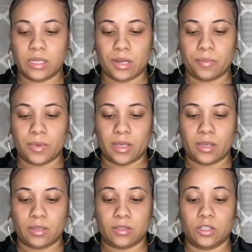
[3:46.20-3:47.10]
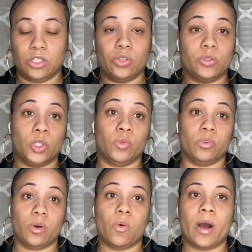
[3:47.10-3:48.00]
up is the YouTube
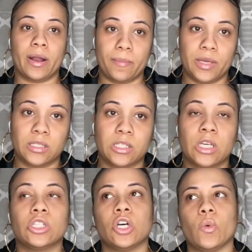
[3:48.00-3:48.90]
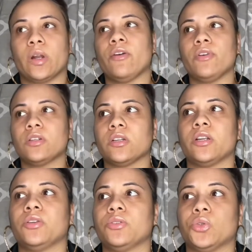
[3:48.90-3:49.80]
requirements. So when I first started
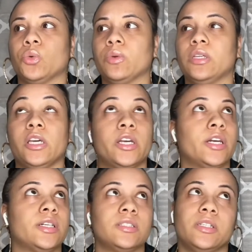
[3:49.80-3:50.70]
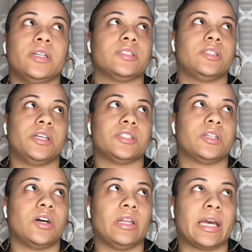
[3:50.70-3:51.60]
YouTube years and years and years
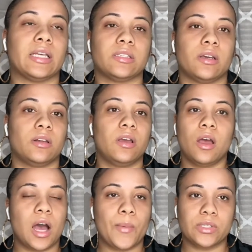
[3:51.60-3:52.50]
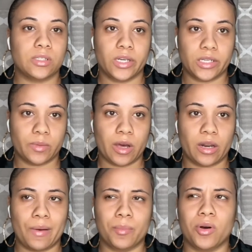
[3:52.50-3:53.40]
ago, like I said, I wasn't serious about it. I
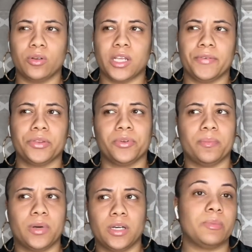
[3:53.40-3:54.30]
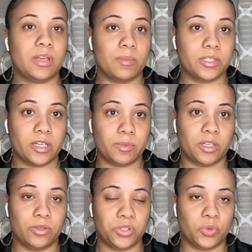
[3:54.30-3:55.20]
would post every 3 months. I didn't become serious about
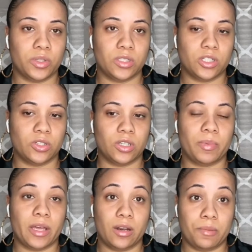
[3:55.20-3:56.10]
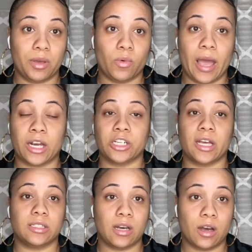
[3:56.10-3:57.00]
YouTube until the pandemic, when I actually had
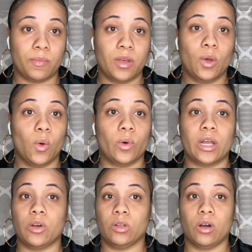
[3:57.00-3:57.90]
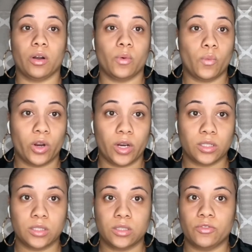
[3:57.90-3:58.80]
time, when I no longer
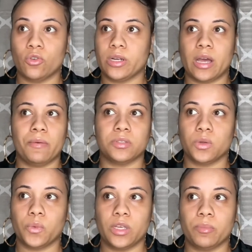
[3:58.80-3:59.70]
worked 40 hours a week